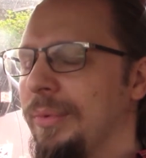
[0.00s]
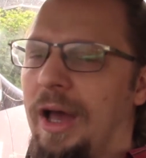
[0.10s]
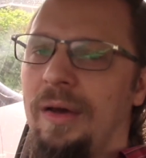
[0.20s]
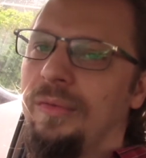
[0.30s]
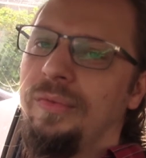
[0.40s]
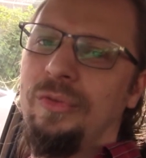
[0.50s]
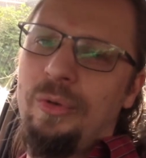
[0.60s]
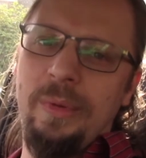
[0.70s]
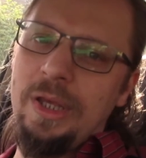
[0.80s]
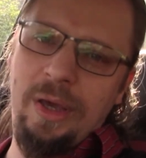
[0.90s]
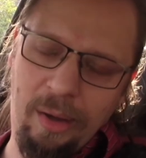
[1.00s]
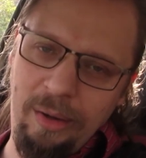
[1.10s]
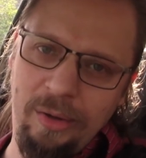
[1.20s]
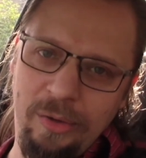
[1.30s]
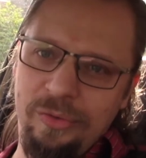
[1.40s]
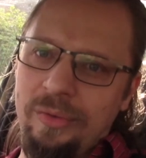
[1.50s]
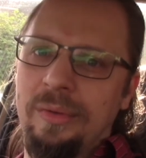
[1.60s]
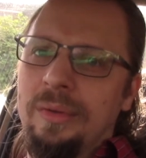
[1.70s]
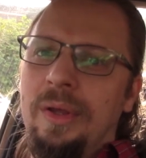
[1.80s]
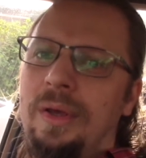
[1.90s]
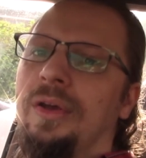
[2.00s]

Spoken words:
have too many cars and